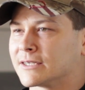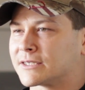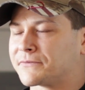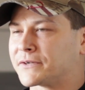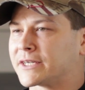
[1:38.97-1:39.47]

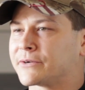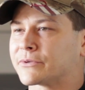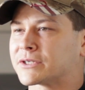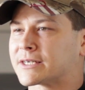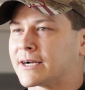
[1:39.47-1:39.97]
to fit in
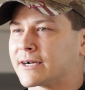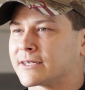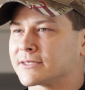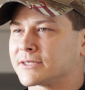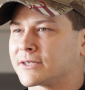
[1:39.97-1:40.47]
with the
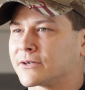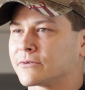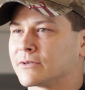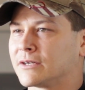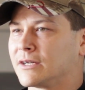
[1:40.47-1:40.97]
guys, you
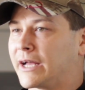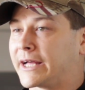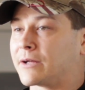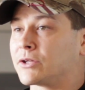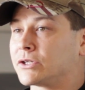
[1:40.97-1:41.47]
know.
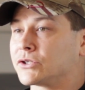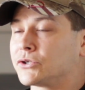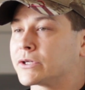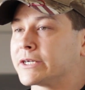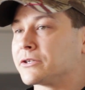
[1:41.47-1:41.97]
And
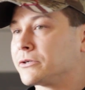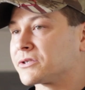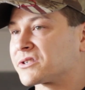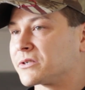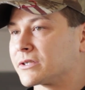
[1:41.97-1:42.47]
you get
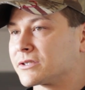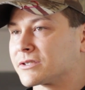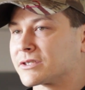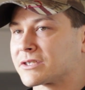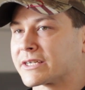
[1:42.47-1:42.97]
used to it.
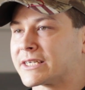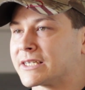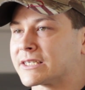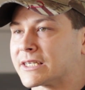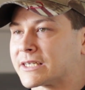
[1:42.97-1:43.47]
It's just like
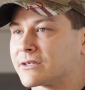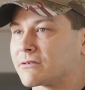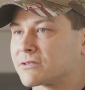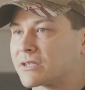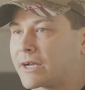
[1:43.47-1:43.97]
anything
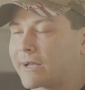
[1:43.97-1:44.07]
else.